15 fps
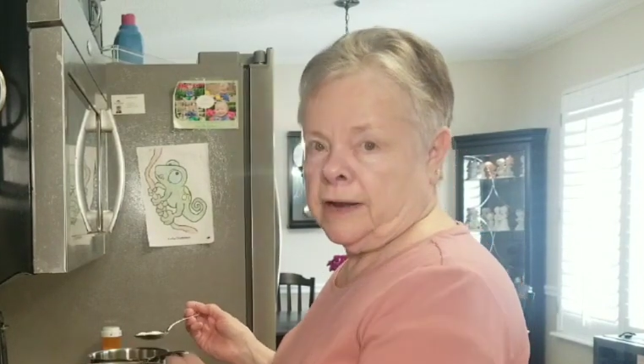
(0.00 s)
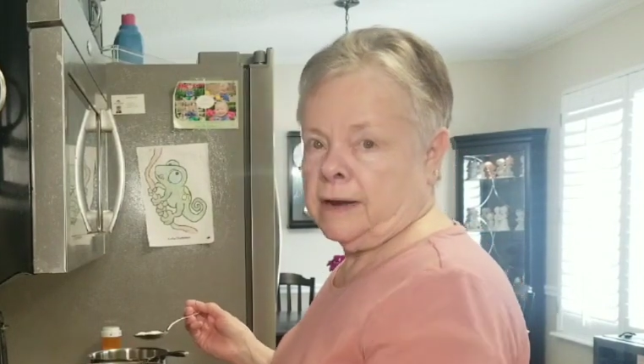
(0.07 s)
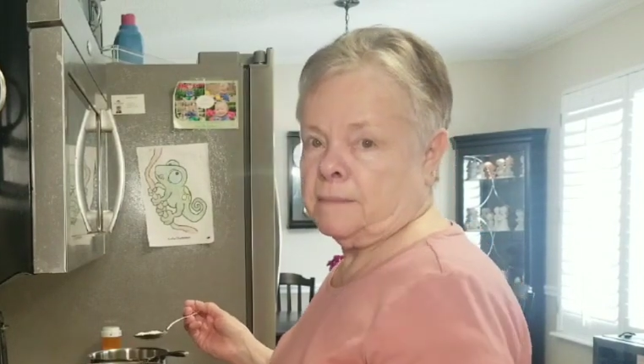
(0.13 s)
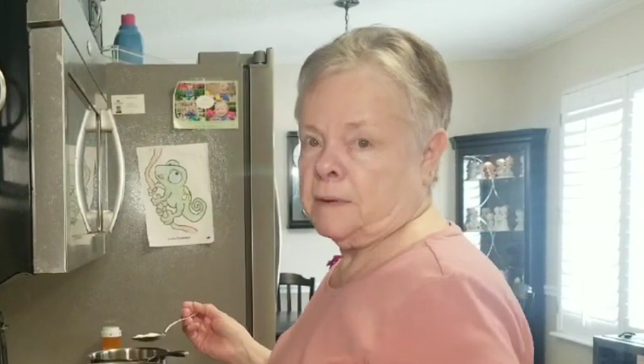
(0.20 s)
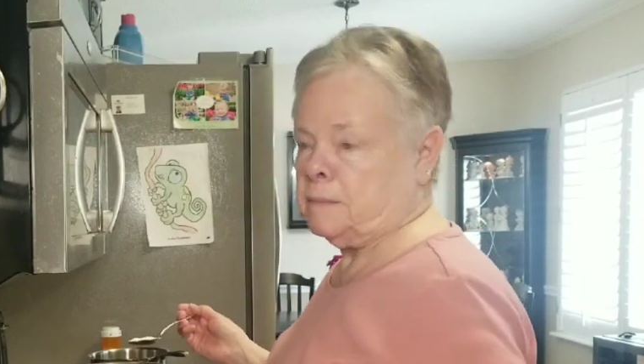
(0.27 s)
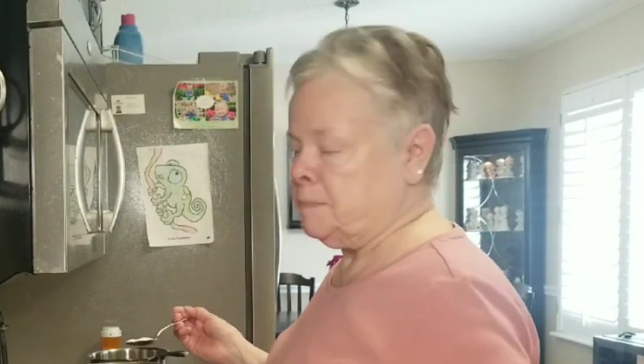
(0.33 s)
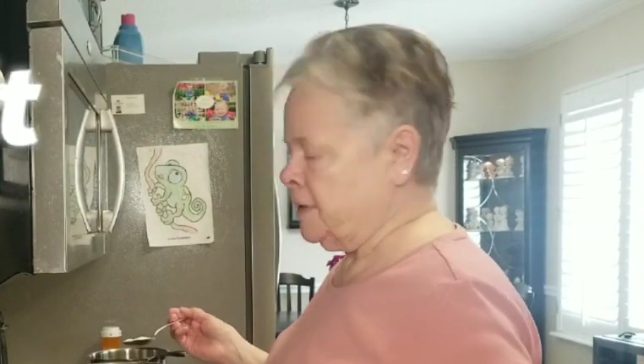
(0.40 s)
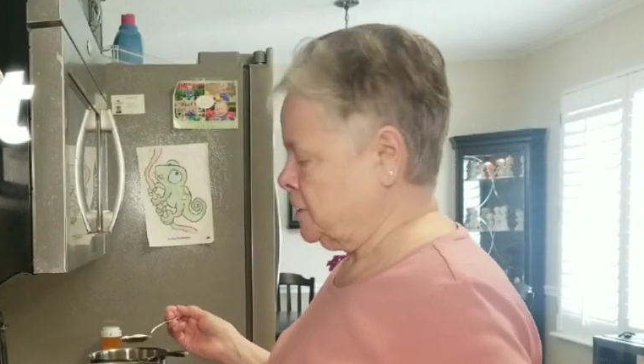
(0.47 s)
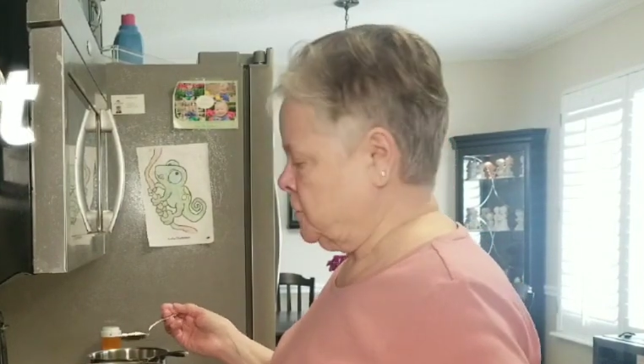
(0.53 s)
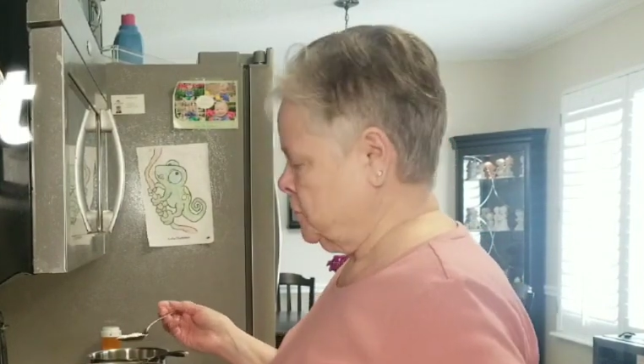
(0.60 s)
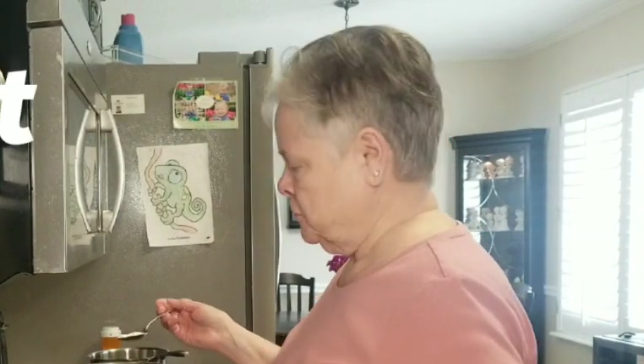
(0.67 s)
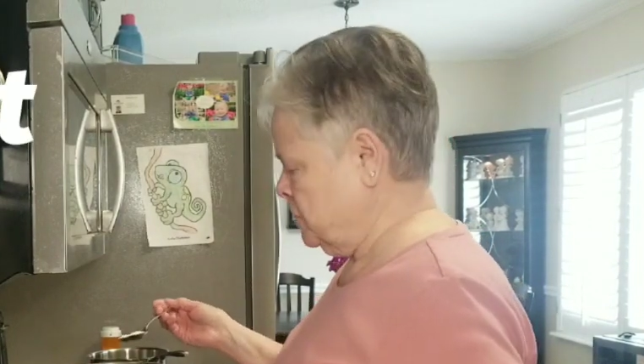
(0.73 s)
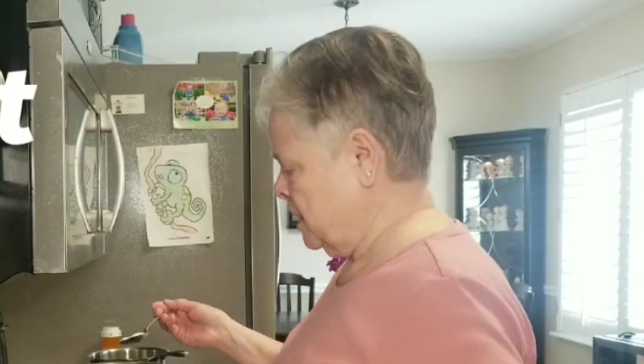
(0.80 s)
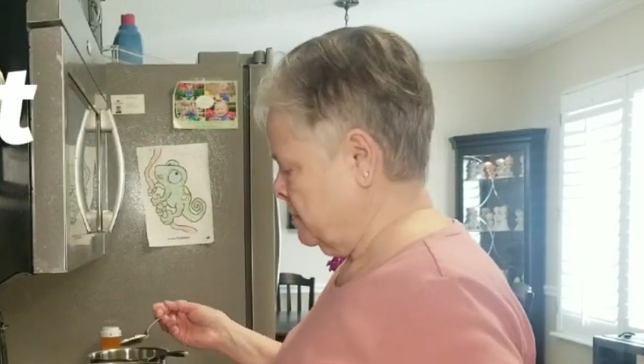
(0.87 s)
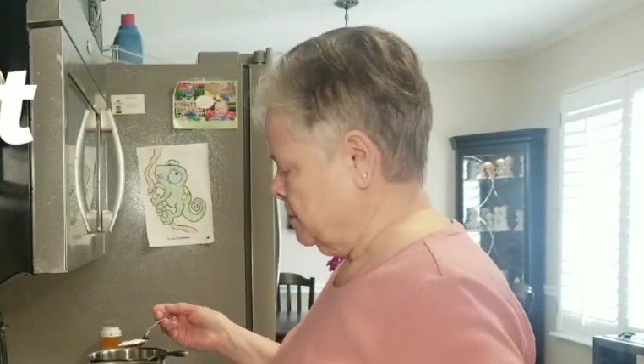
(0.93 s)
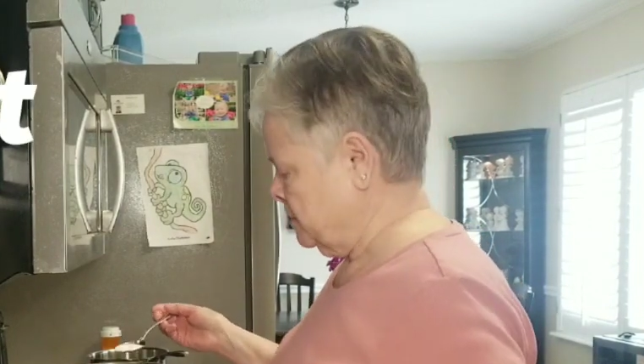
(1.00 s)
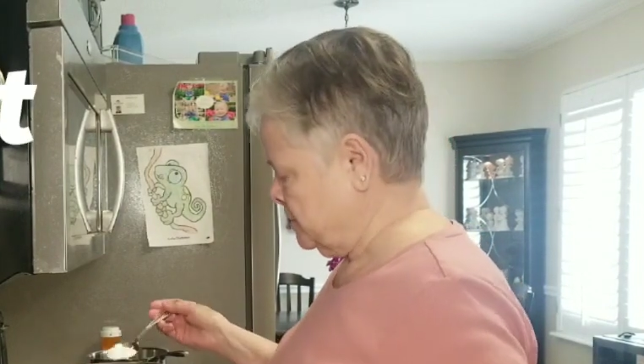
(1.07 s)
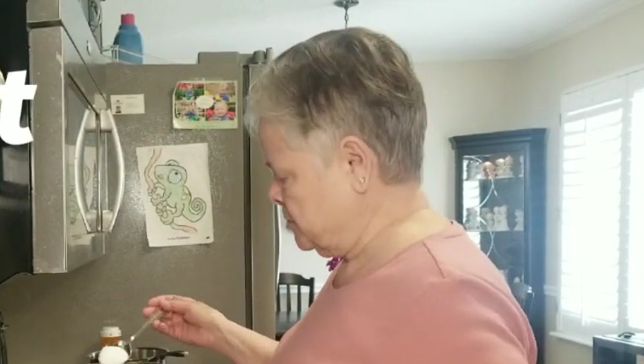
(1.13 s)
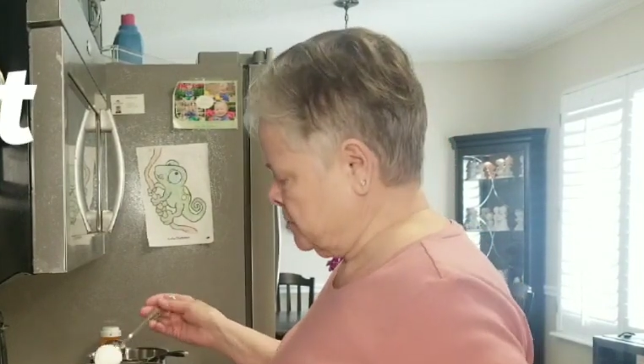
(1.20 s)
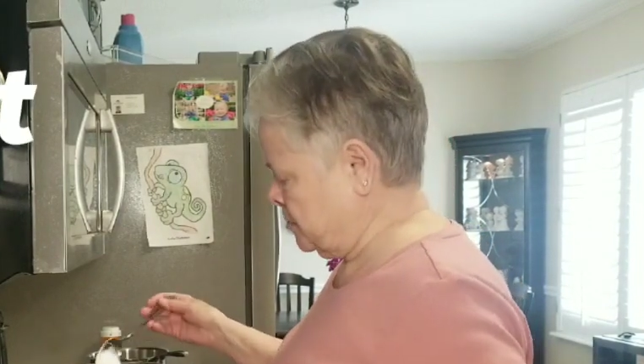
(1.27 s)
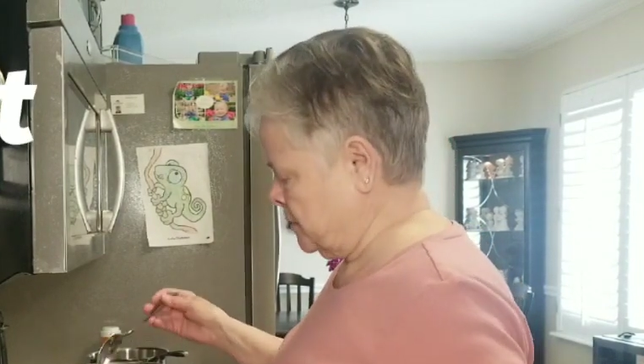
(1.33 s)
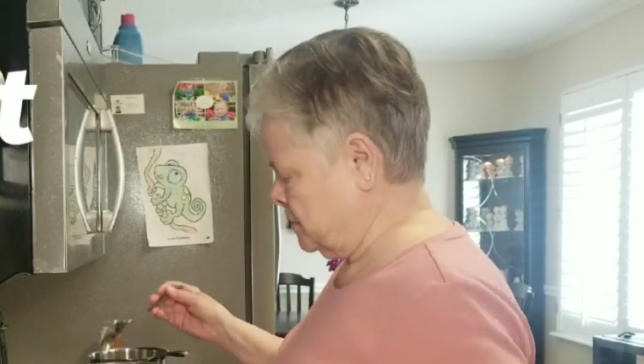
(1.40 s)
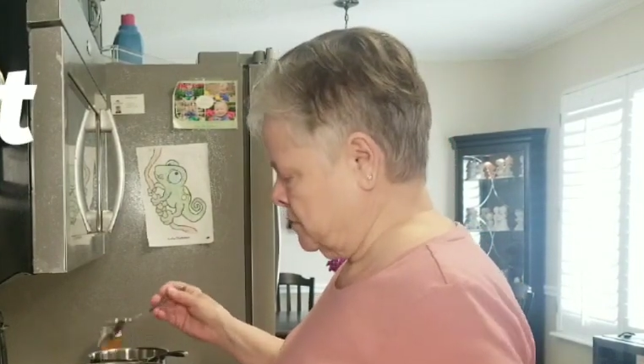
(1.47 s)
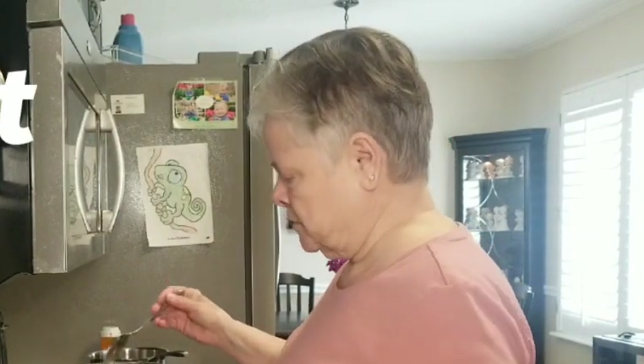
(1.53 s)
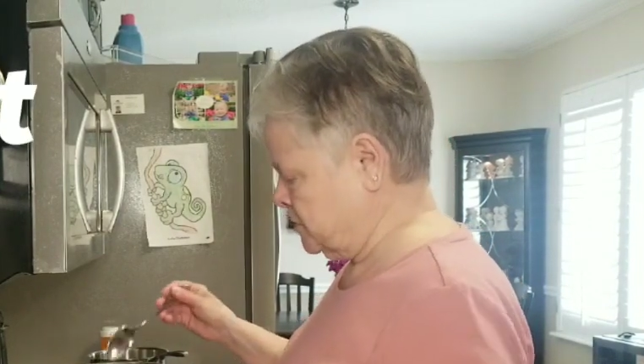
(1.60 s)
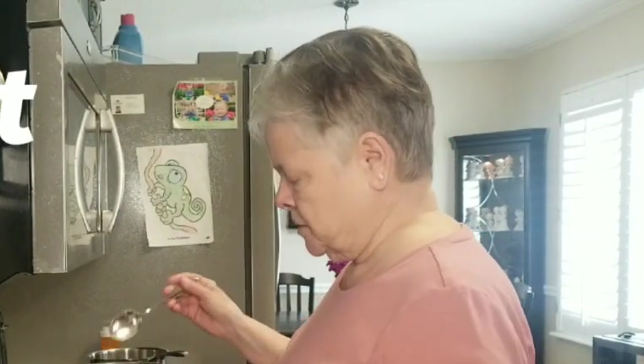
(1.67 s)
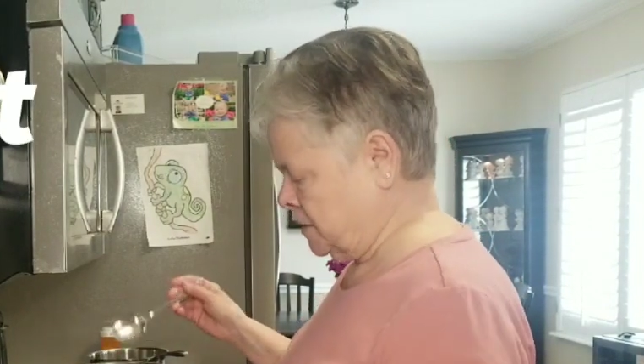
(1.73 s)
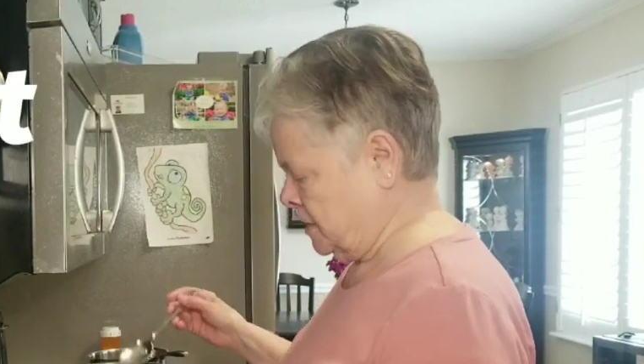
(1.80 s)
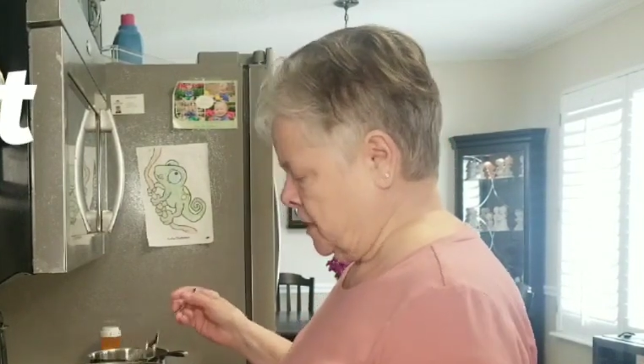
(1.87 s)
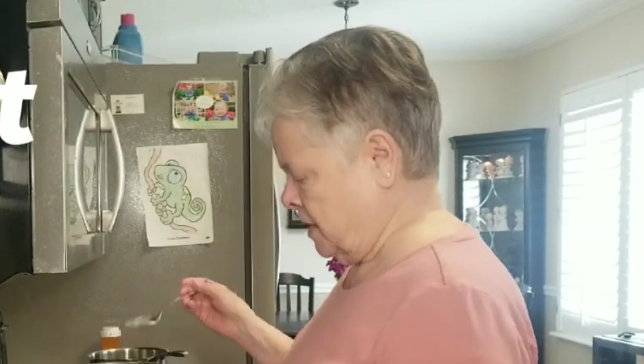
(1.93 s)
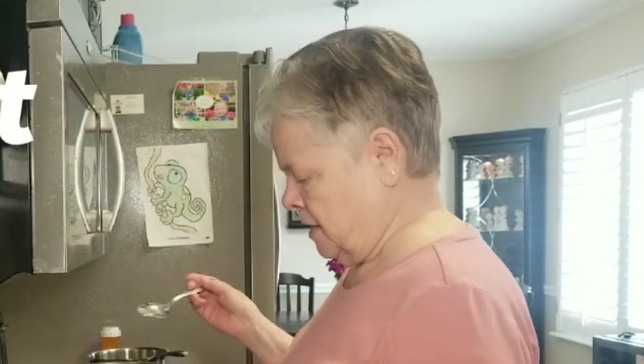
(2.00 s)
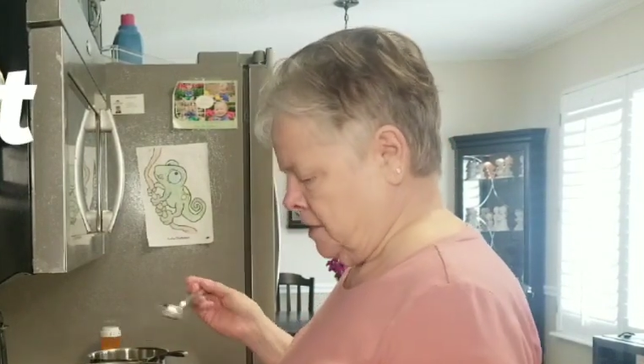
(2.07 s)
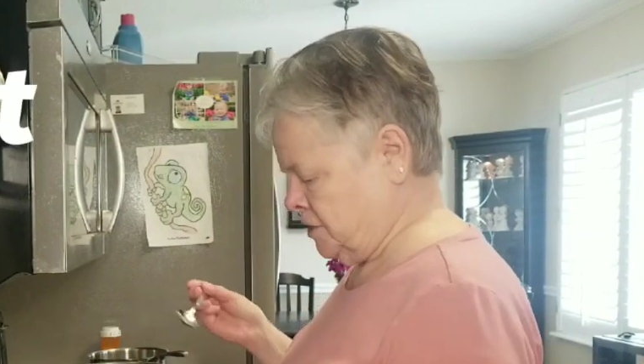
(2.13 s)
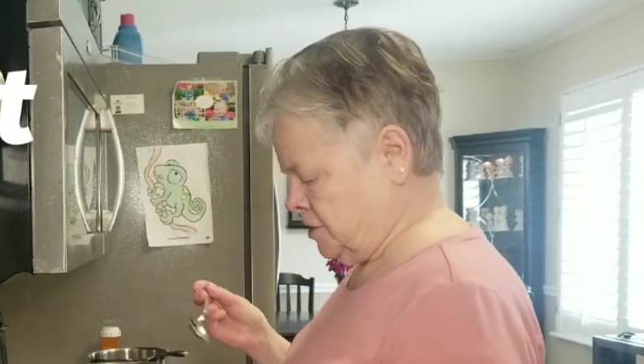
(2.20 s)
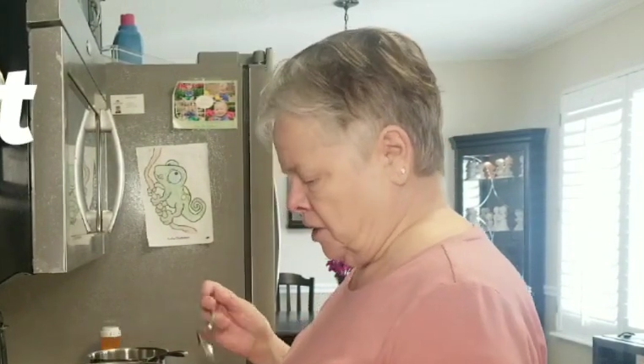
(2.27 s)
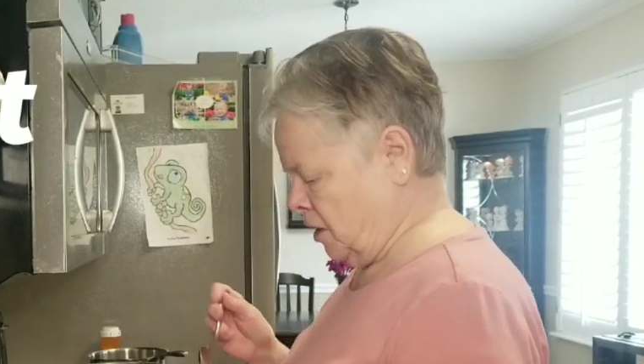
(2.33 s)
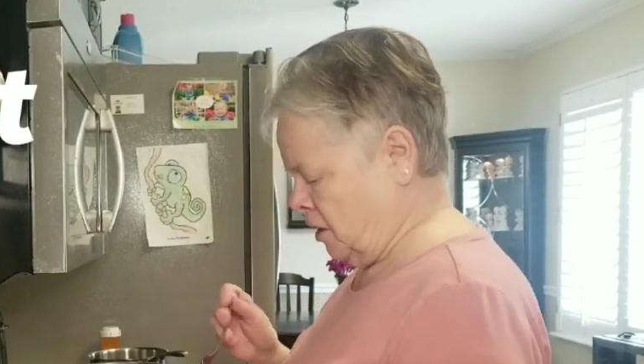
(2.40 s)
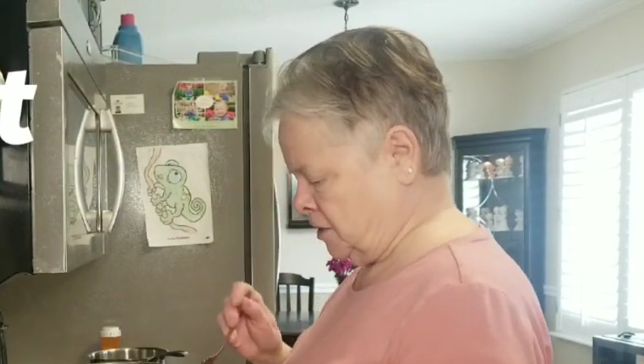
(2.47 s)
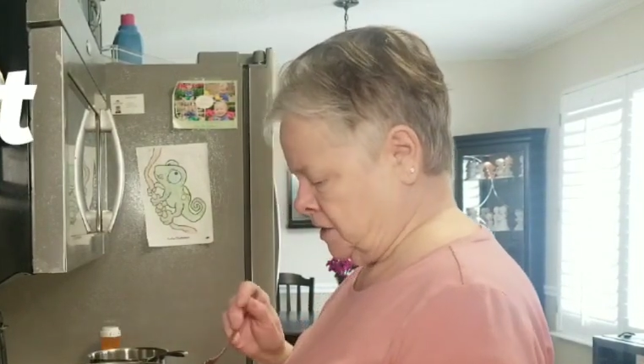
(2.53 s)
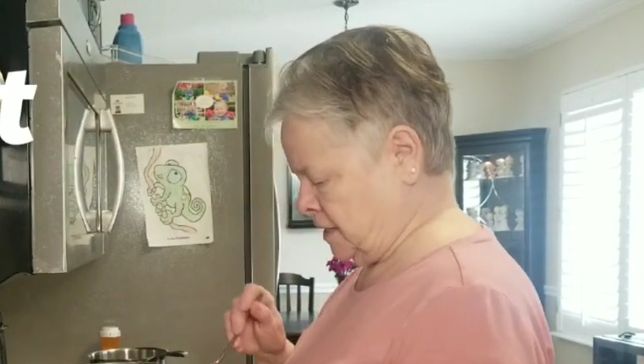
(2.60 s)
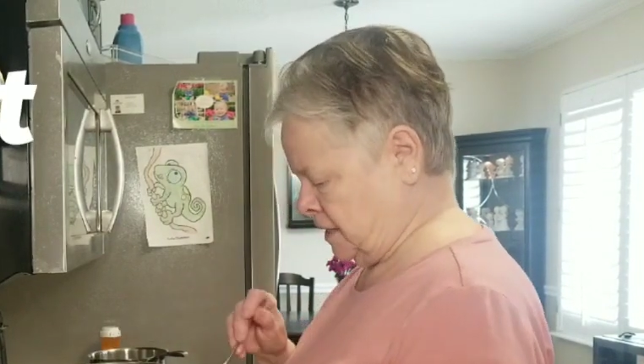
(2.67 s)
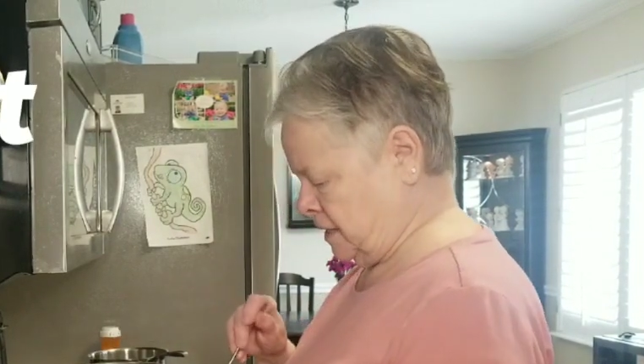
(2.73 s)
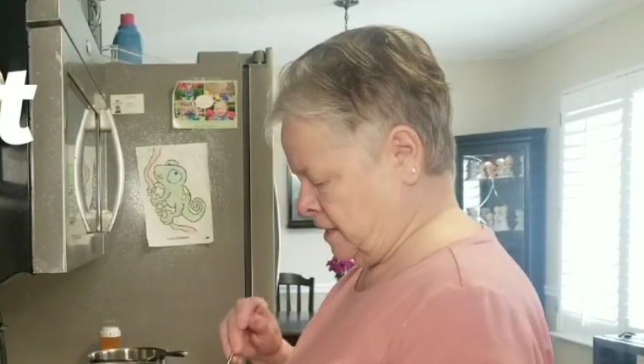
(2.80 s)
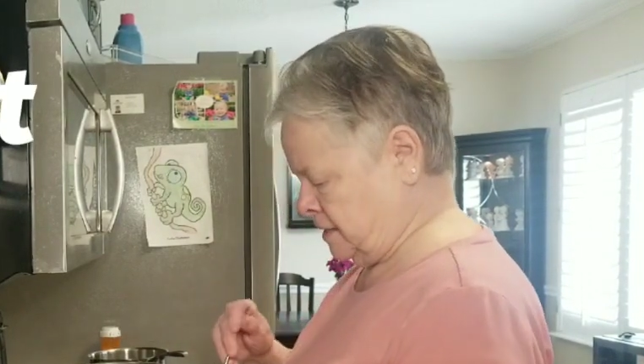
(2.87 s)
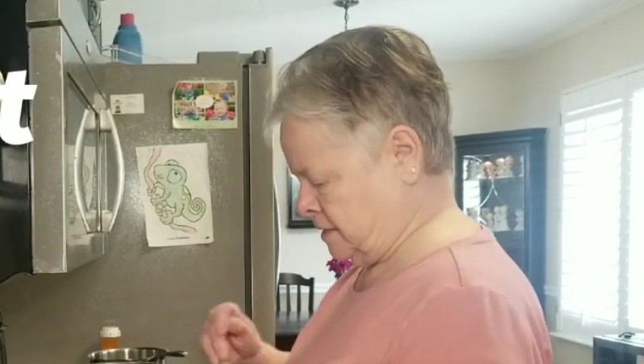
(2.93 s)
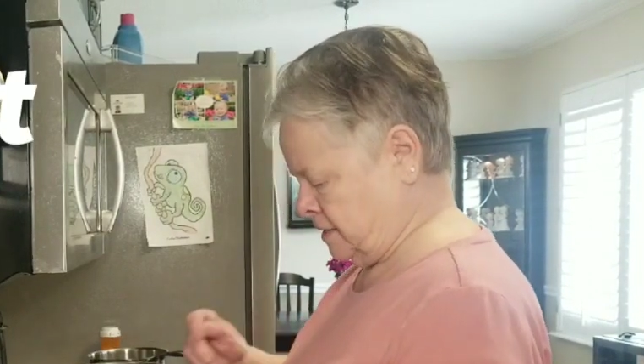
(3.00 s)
and I'm going to put 2 tablespoons salt in it